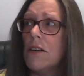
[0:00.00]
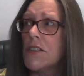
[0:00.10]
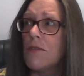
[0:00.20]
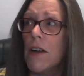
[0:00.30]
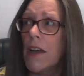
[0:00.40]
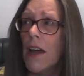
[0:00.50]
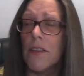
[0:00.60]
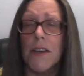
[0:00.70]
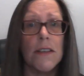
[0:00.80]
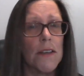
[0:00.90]
It's funny
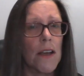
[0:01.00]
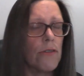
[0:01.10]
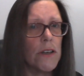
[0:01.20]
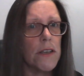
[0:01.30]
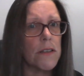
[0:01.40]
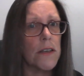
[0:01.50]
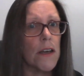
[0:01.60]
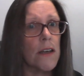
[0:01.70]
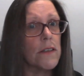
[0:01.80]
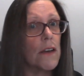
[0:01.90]
how these
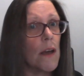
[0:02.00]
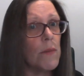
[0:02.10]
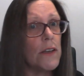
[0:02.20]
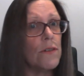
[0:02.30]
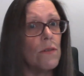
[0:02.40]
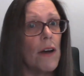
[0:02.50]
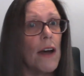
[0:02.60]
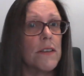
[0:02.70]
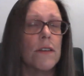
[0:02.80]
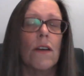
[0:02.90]
synchronicities are coming to
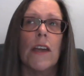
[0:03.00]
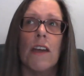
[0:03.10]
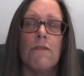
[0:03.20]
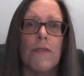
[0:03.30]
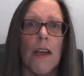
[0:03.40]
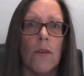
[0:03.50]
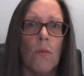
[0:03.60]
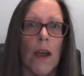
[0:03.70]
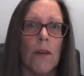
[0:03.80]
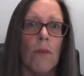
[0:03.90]
us if
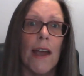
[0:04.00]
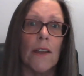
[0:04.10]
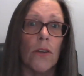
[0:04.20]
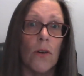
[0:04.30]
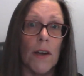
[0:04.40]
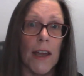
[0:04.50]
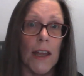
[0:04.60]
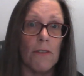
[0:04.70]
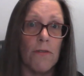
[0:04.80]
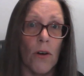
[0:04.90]
and when we're
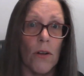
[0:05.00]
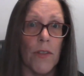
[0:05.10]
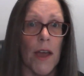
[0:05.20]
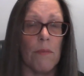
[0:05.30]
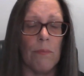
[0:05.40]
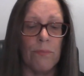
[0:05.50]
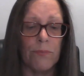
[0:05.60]
looking for them.